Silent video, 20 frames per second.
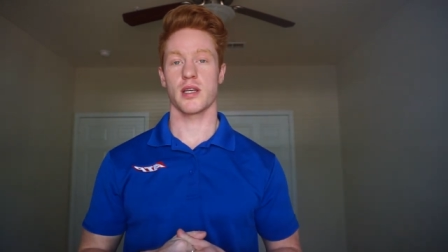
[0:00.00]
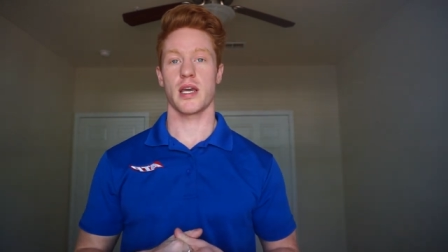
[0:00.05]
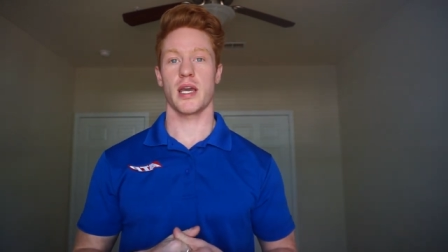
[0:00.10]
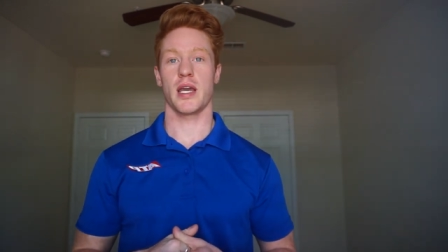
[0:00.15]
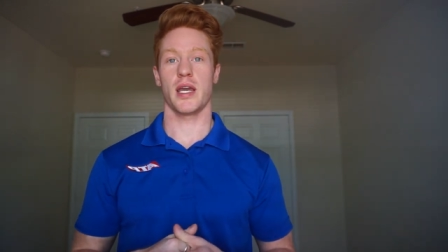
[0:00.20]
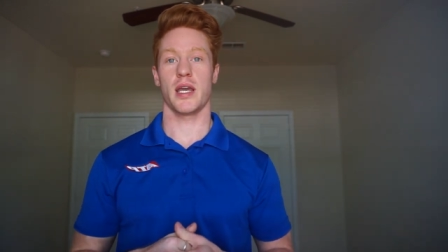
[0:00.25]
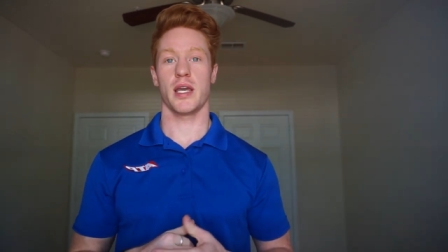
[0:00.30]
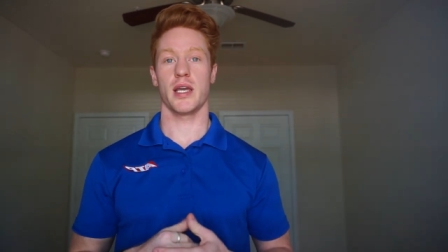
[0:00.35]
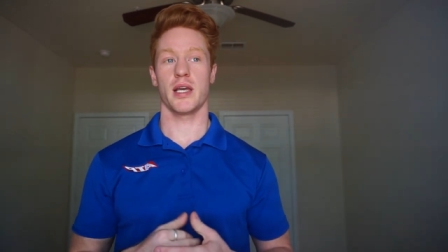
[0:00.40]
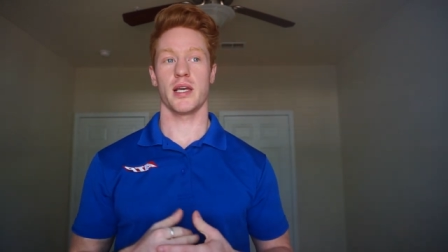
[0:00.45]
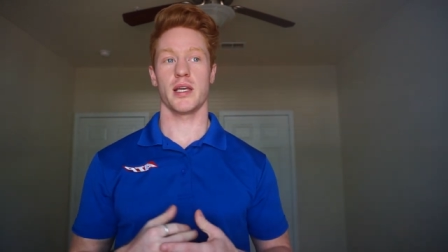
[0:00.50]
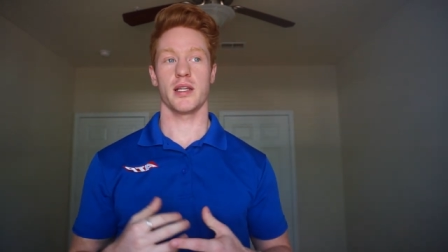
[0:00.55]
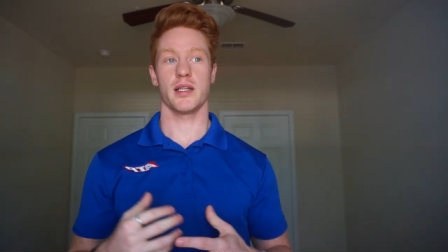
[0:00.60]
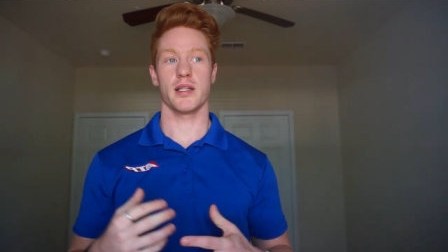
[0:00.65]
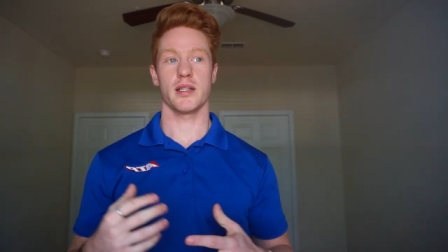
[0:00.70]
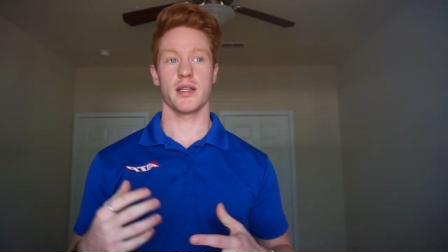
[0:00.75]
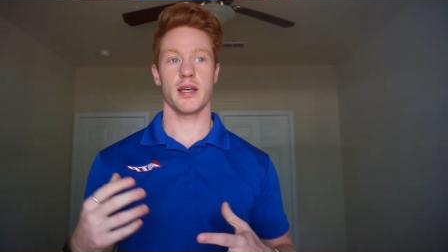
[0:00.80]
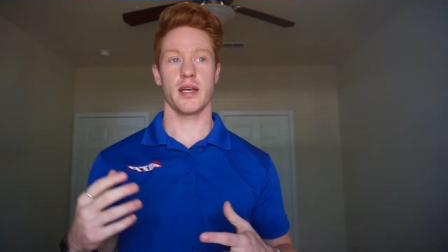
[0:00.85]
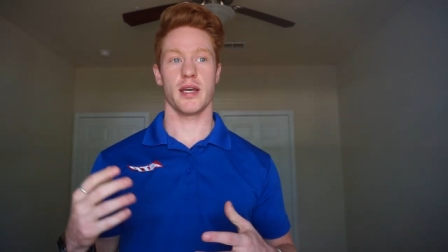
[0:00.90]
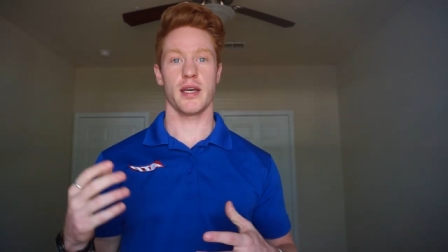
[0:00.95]
and
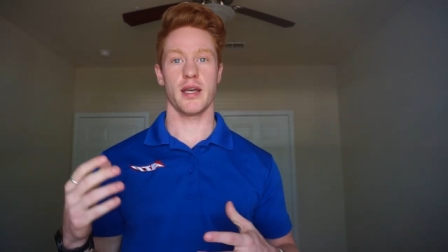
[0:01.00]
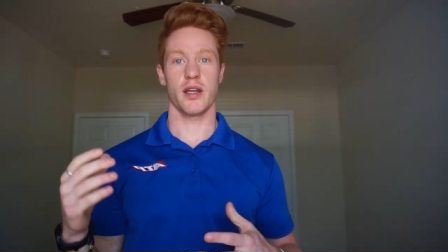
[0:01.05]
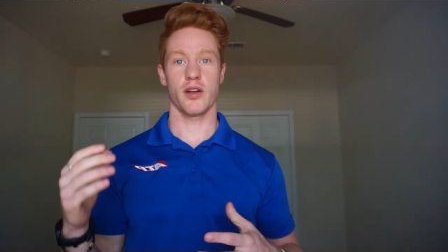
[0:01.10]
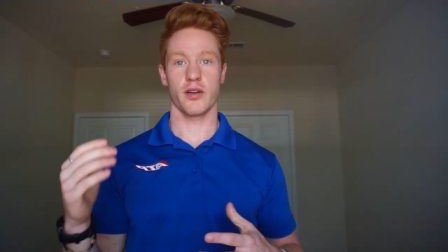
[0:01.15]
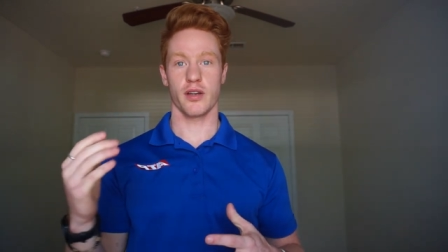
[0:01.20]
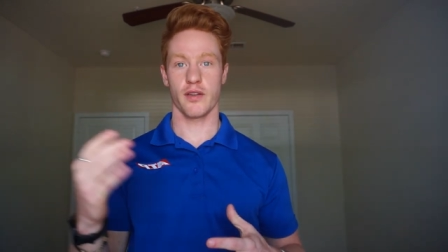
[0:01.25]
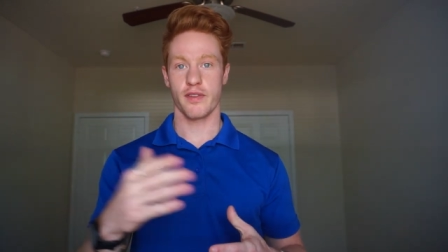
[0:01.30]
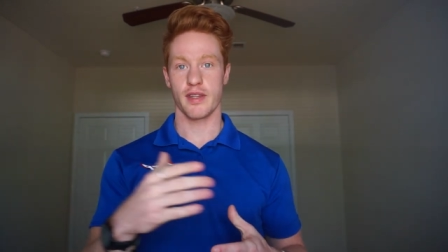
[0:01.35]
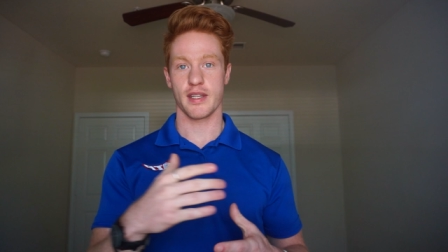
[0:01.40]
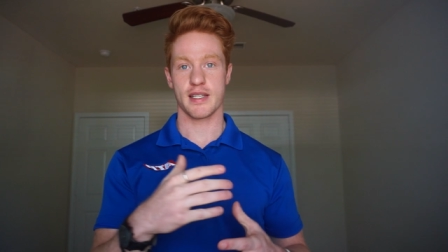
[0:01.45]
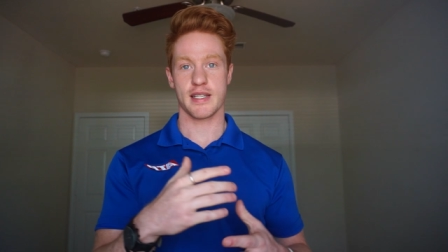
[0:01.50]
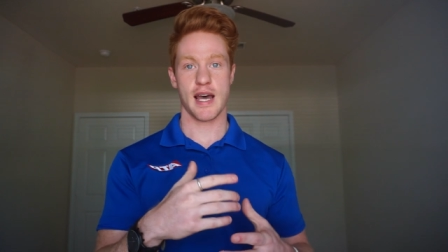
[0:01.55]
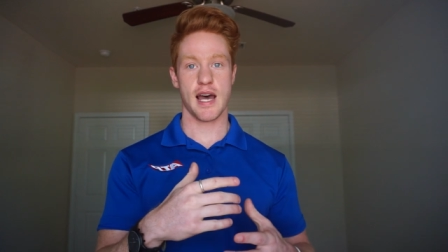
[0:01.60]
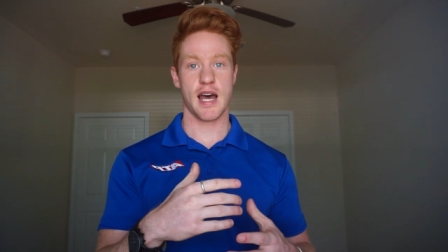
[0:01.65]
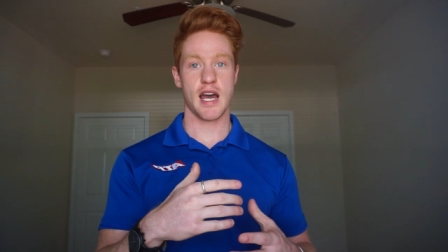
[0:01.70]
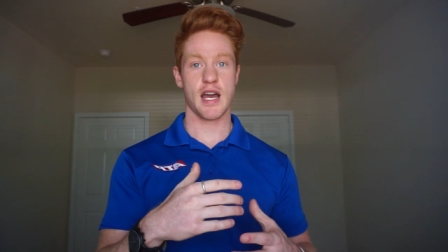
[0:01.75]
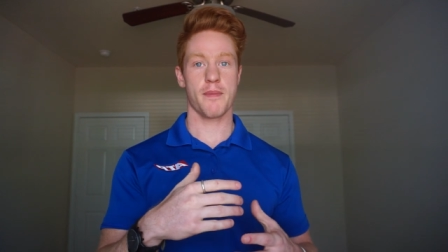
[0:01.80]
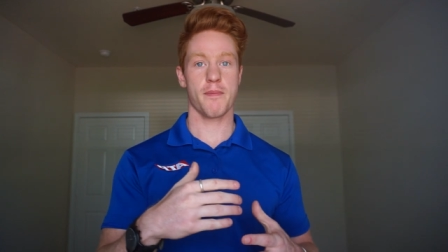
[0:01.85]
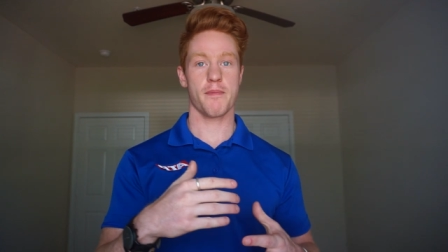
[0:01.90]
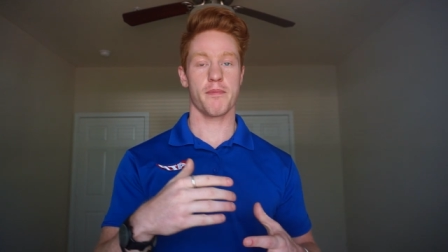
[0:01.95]
it'll give you the
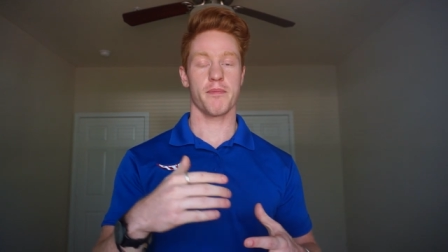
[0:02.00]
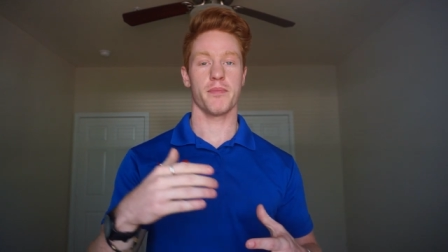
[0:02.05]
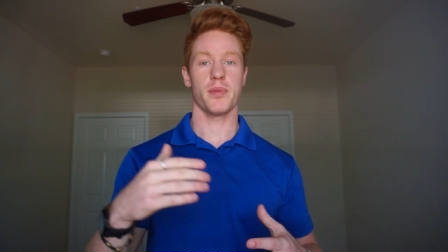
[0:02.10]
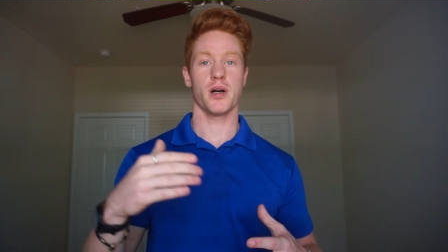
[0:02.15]
time,